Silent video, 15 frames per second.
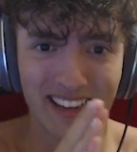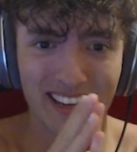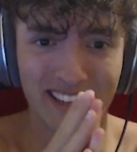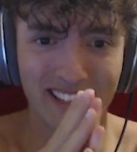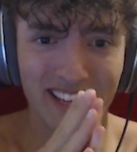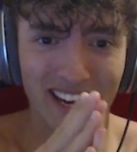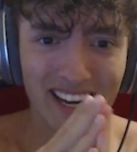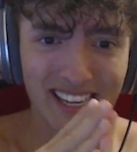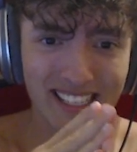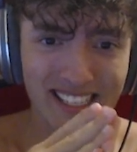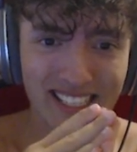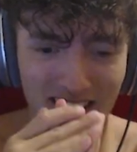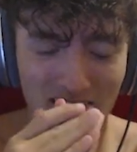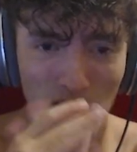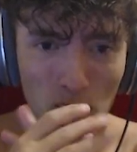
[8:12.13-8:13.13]
Guys,
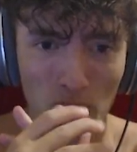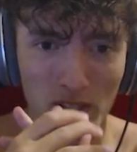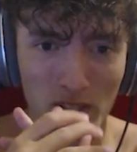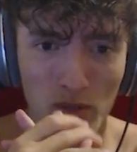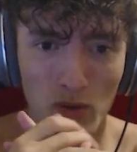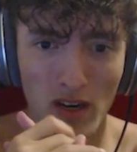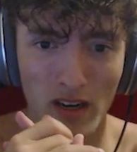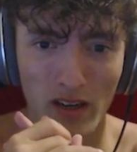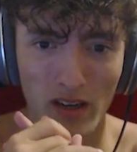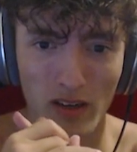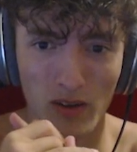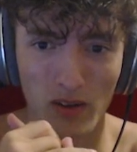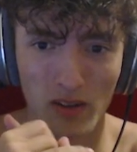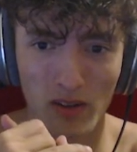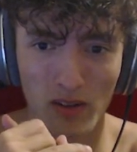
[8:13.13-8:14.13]
what's wrong?
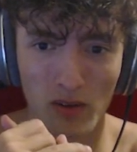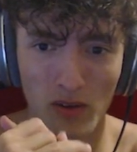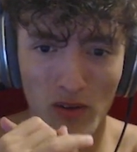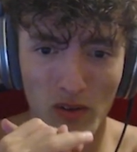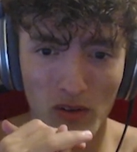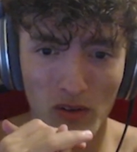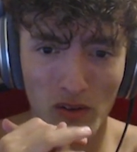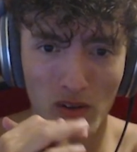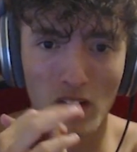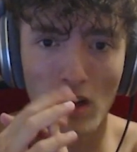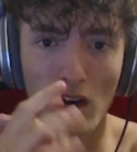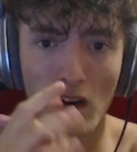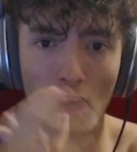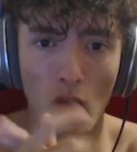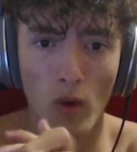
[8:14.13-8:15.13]

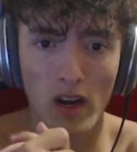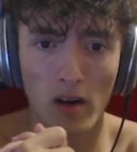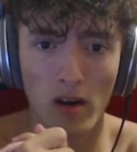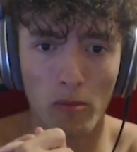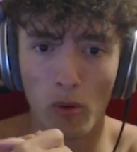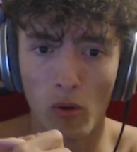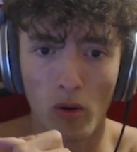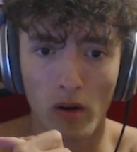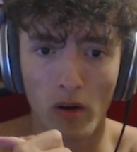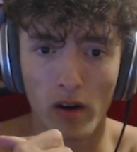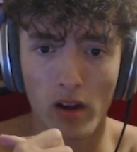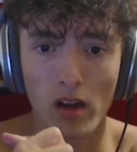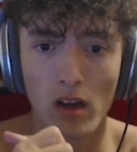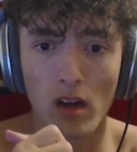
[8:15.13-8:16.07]
Oh, what a board.